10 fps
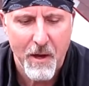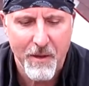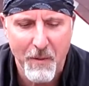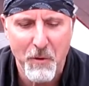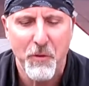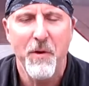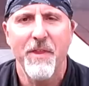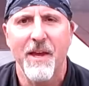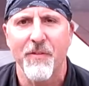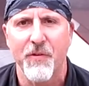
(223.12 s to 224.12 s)
Number 3,
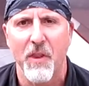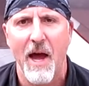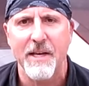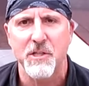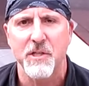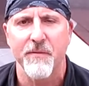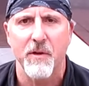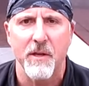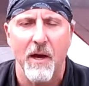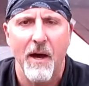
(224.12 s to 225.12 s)
they can slide and
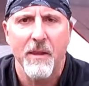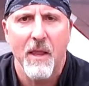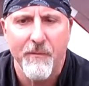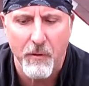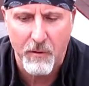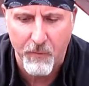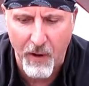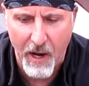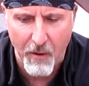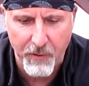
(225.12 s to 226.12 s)
shift on unlevel
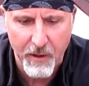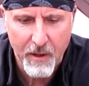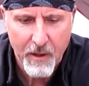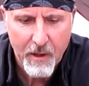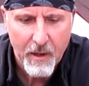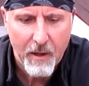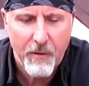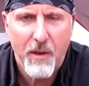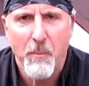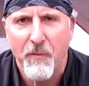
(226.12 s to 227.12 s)
ground.
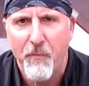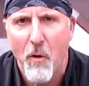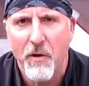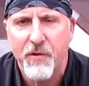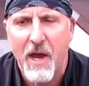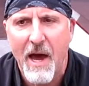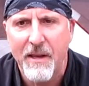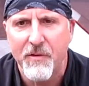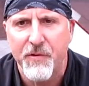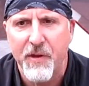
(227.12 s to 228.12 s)
Number 4 is
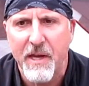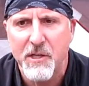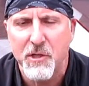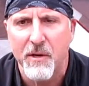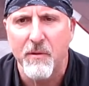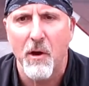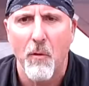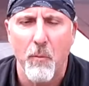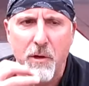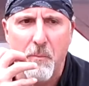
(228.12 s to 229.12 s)
condensation. You
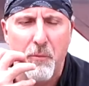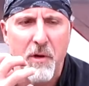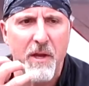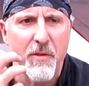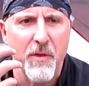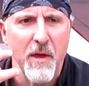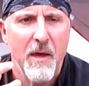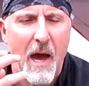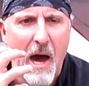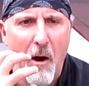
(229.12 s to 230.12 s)
know, when you breathe
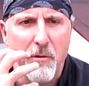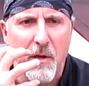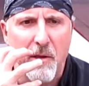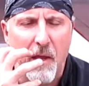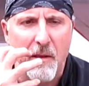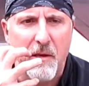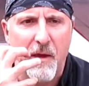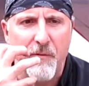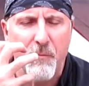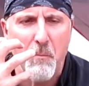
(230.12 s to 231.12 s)
out, it
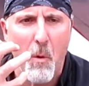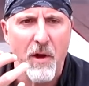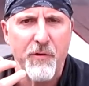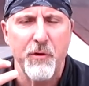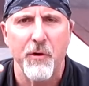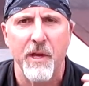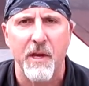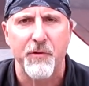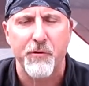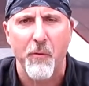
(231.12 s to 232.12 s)
gives moisture and it
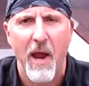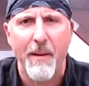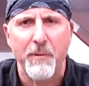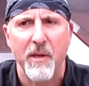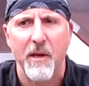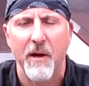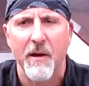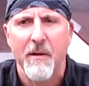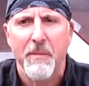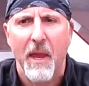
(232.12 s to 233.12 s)
gets trapped in
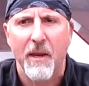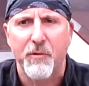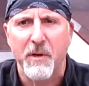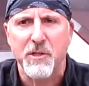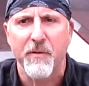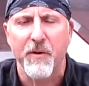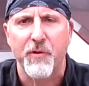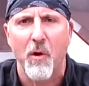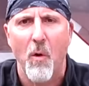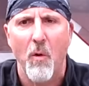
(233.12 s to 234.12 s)
there. And especially if
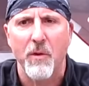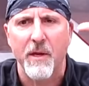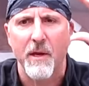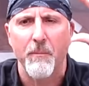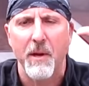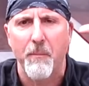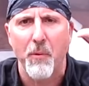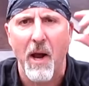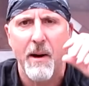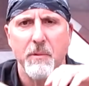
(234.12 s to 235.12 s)
it's cold, it can be a
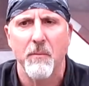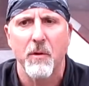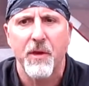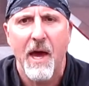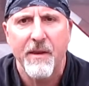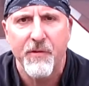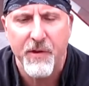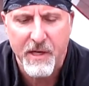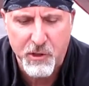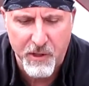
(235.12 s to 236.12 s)
problem with
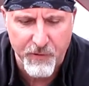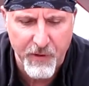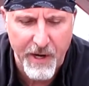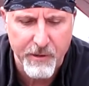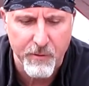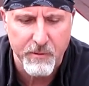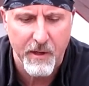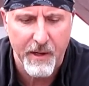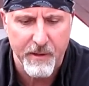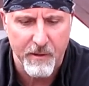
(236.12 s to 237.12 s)
condensation inside your
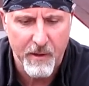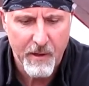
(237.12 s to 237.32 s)
tent.